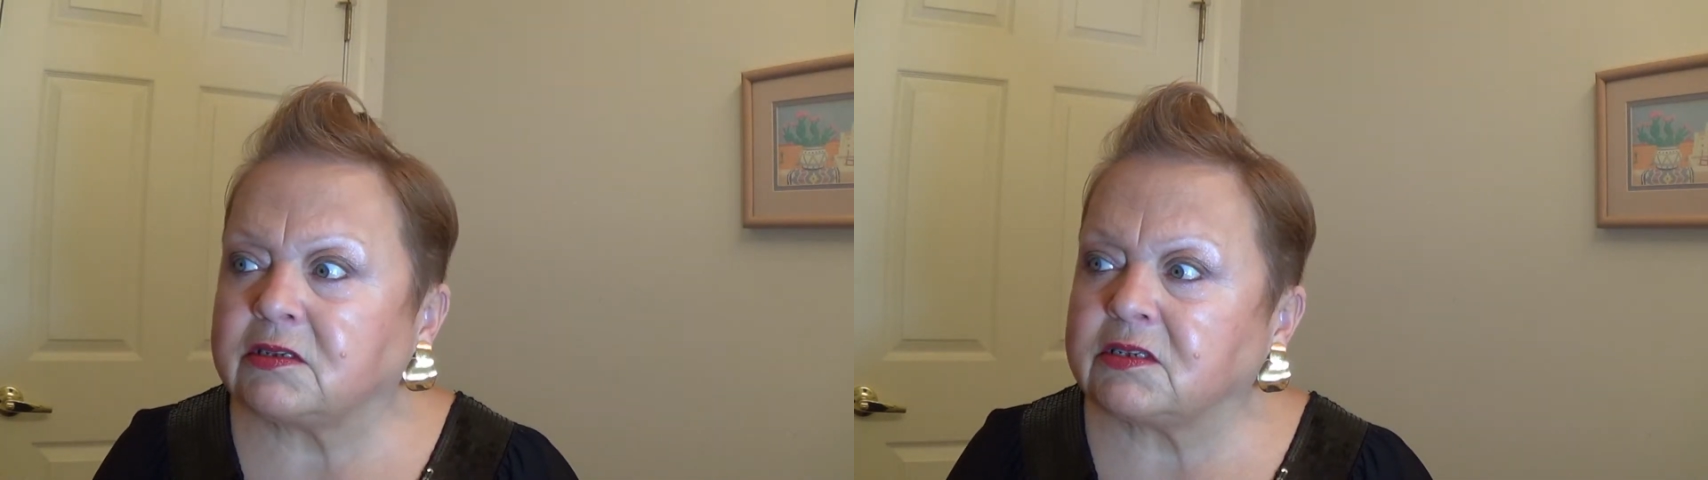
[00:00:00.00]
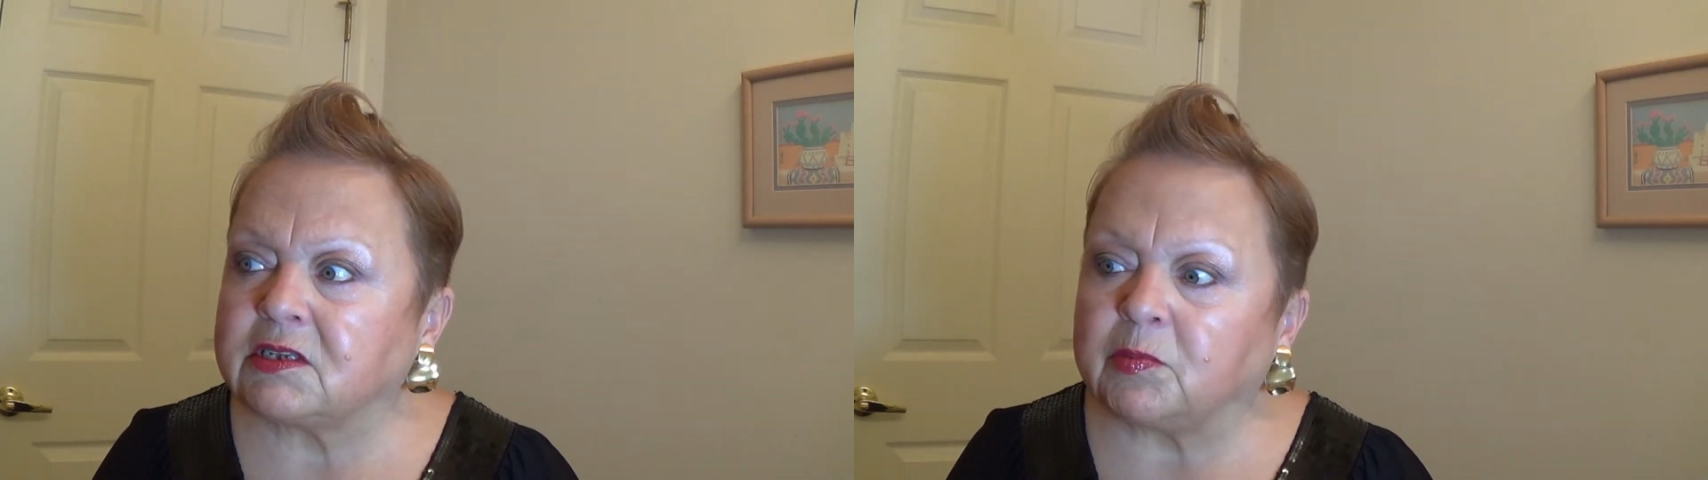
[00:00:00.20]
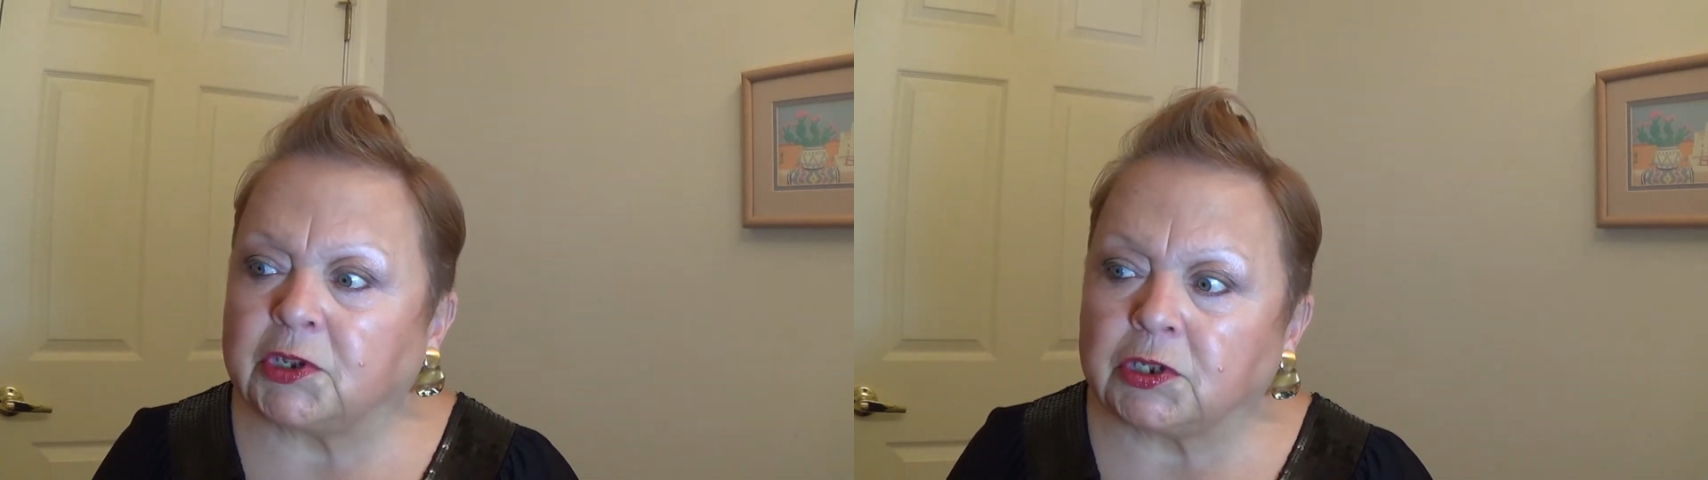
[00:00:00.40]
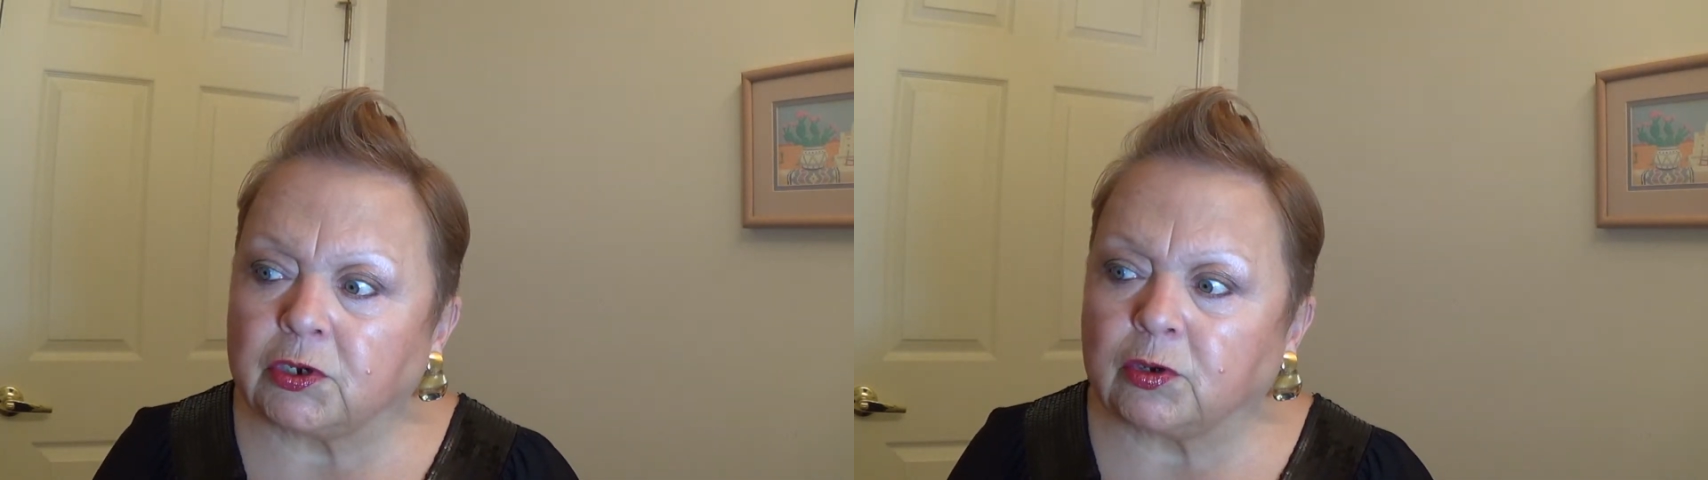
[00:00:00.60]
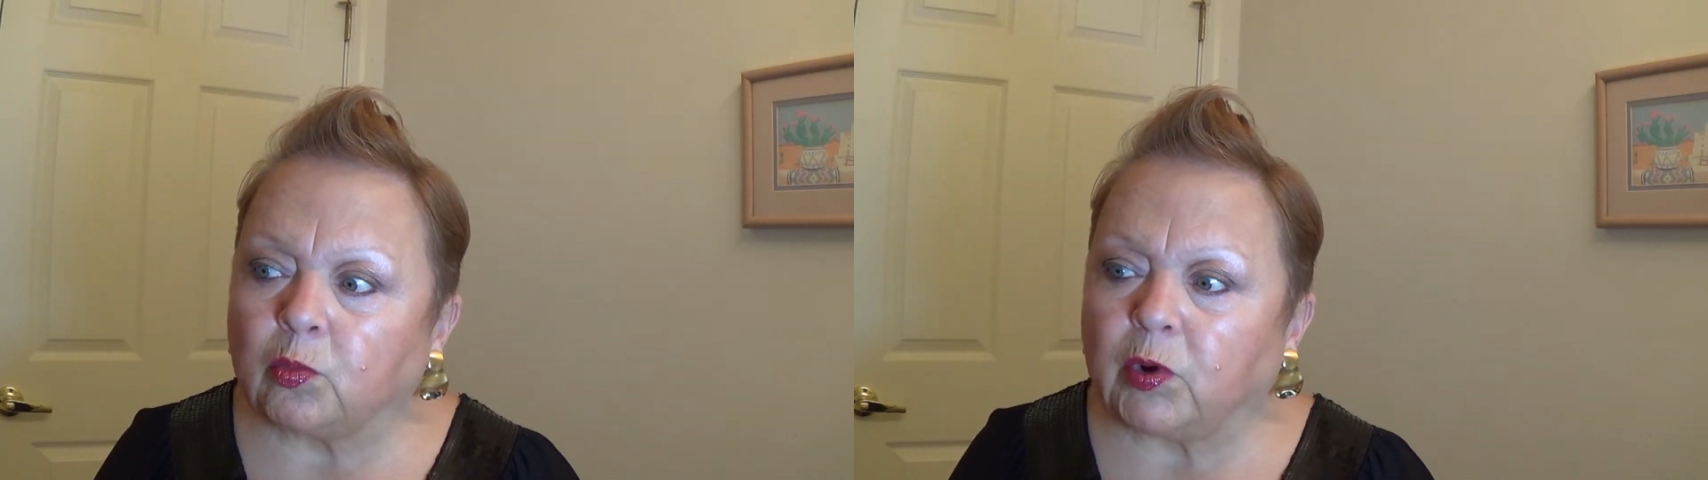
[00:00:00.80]

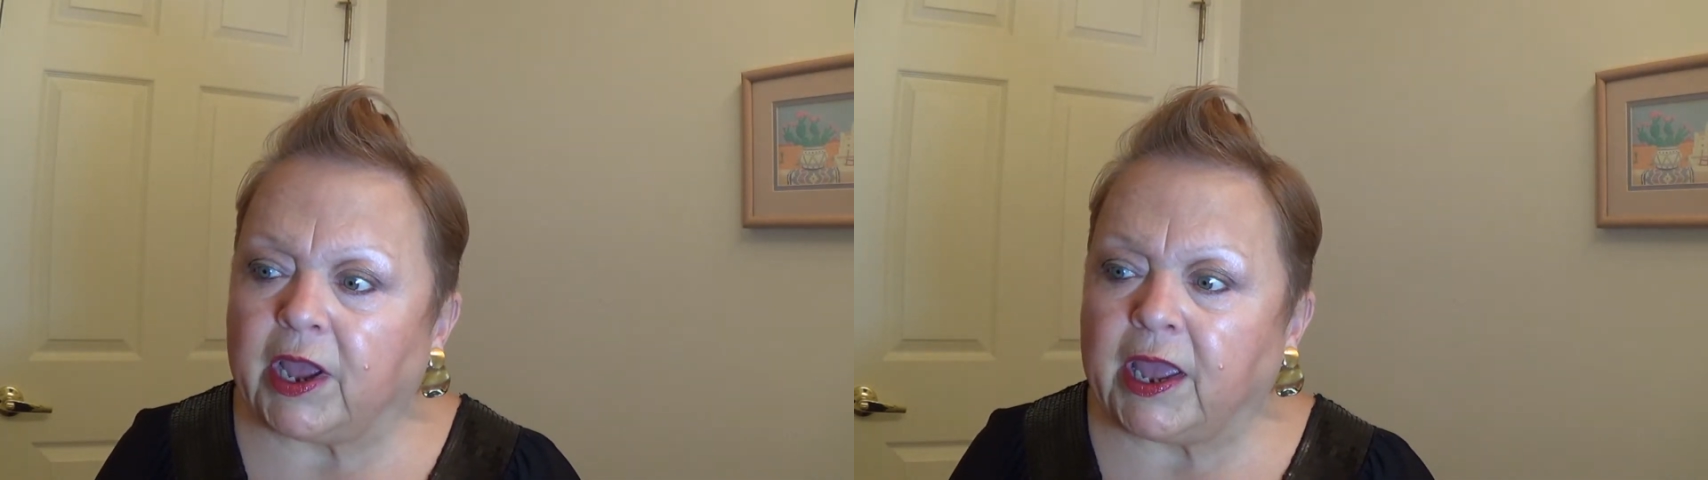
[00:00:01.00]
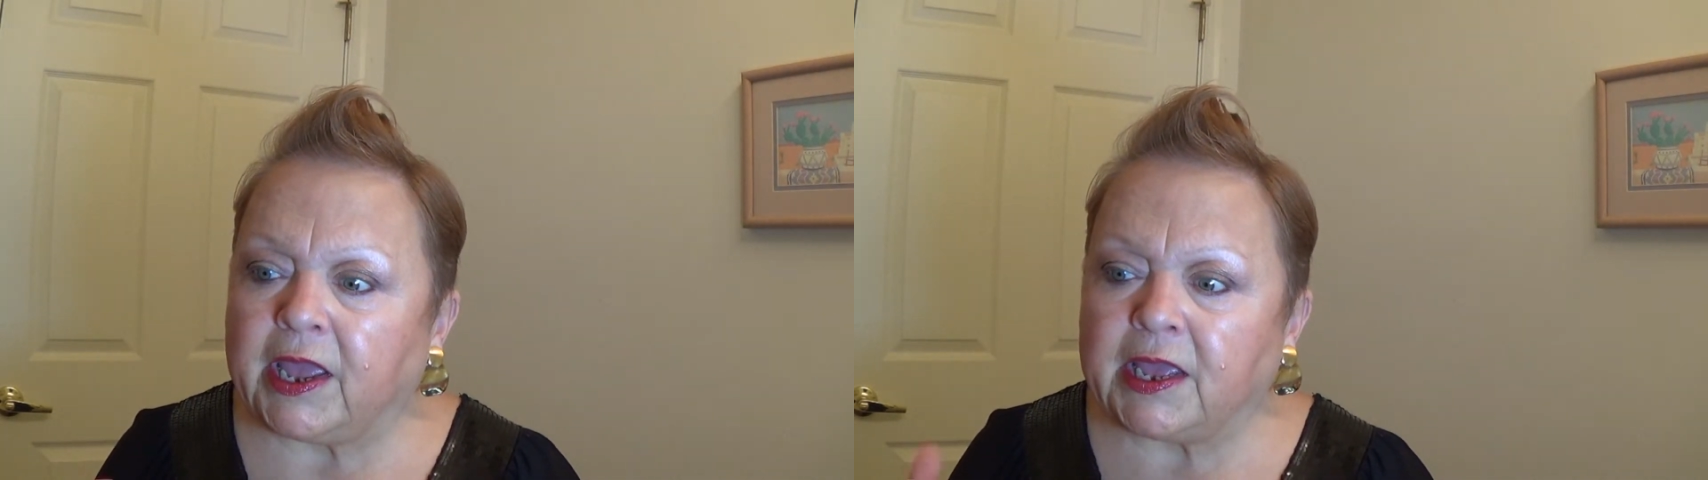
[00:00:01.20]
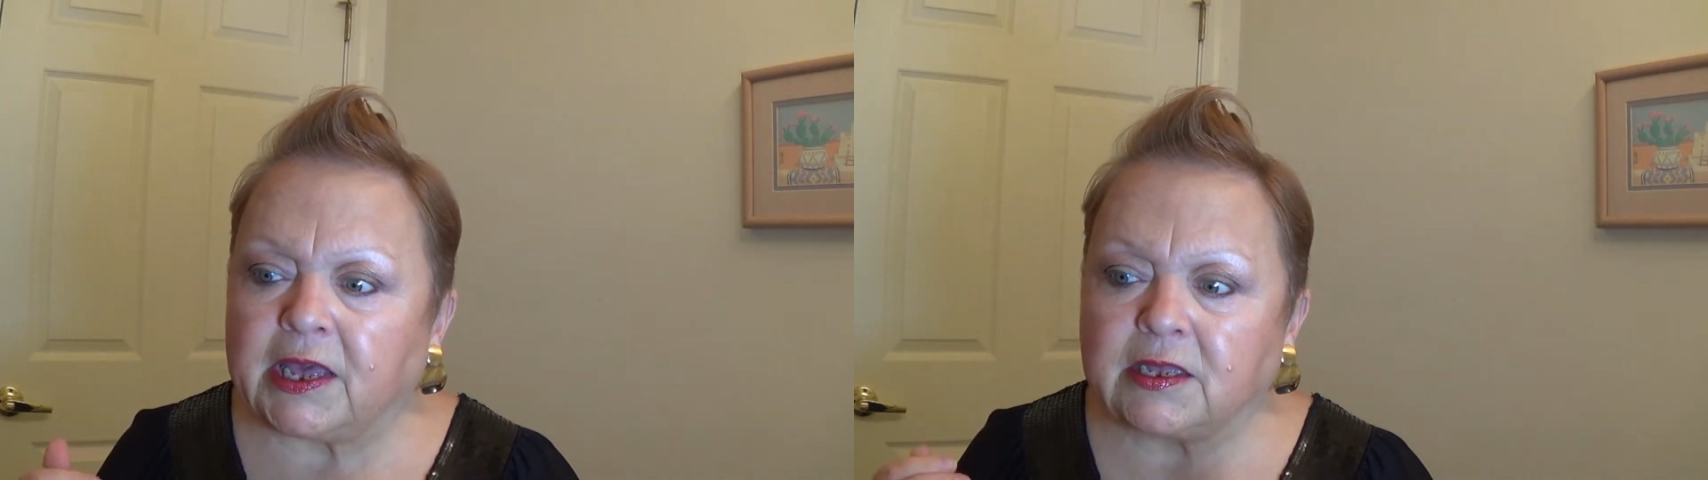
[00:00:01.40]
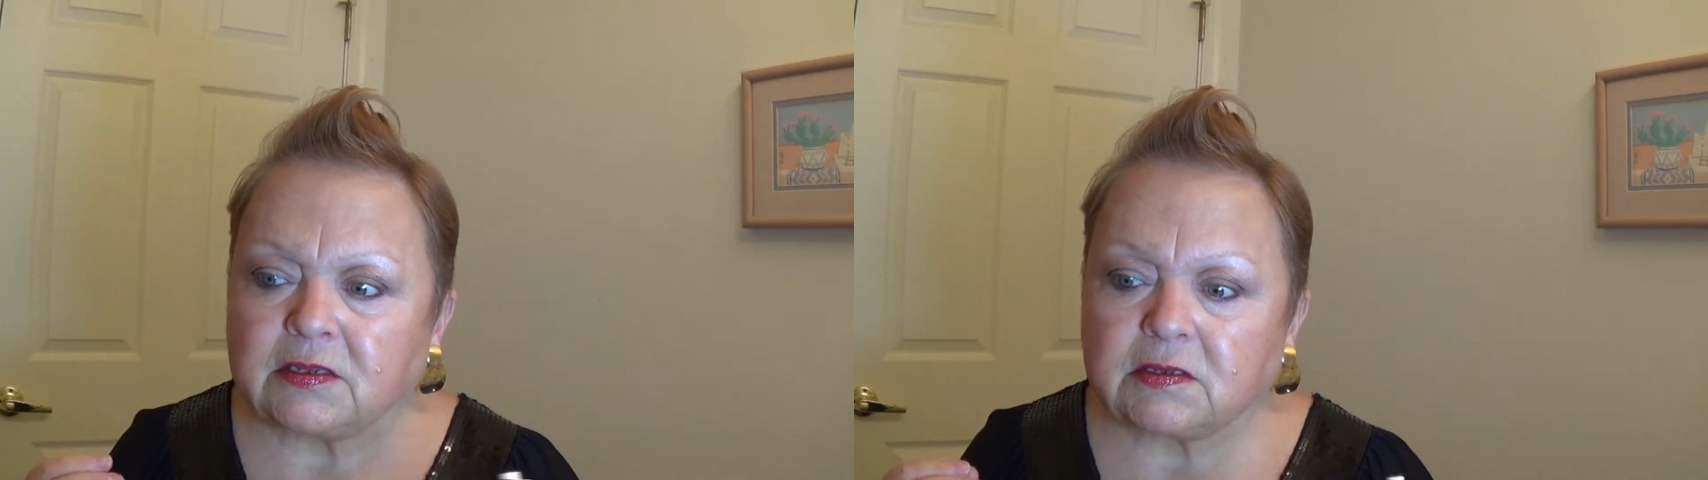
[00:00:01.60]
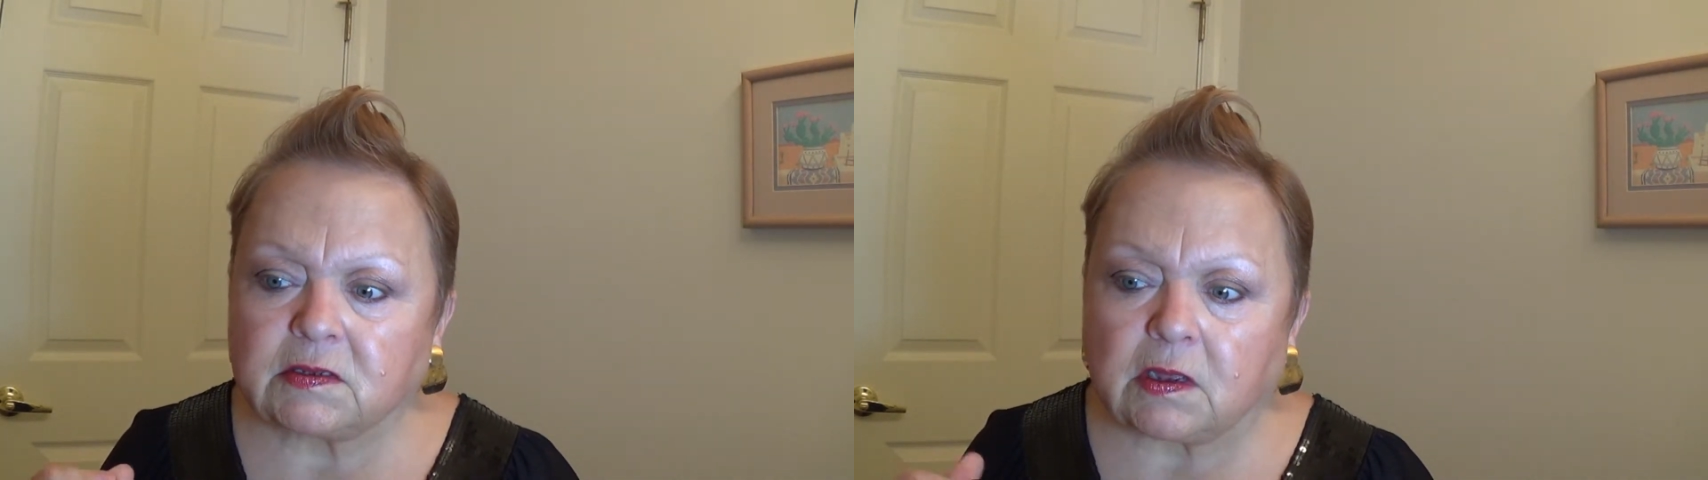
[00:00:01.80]
similar way
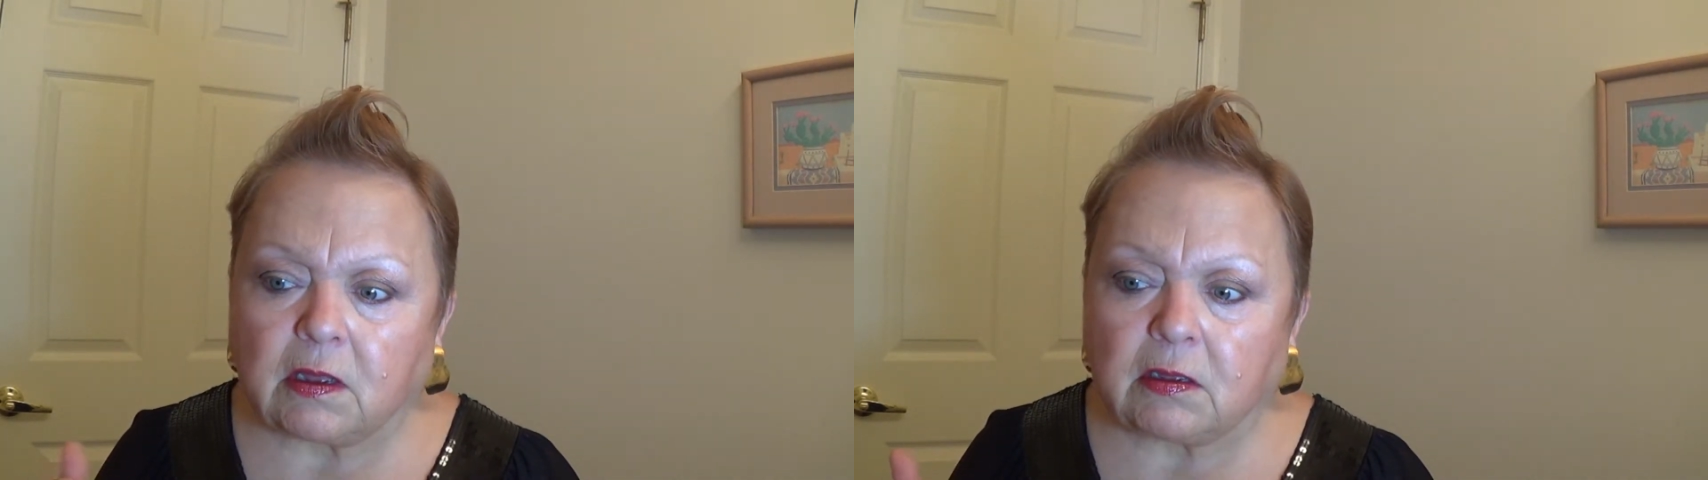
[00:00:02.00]
as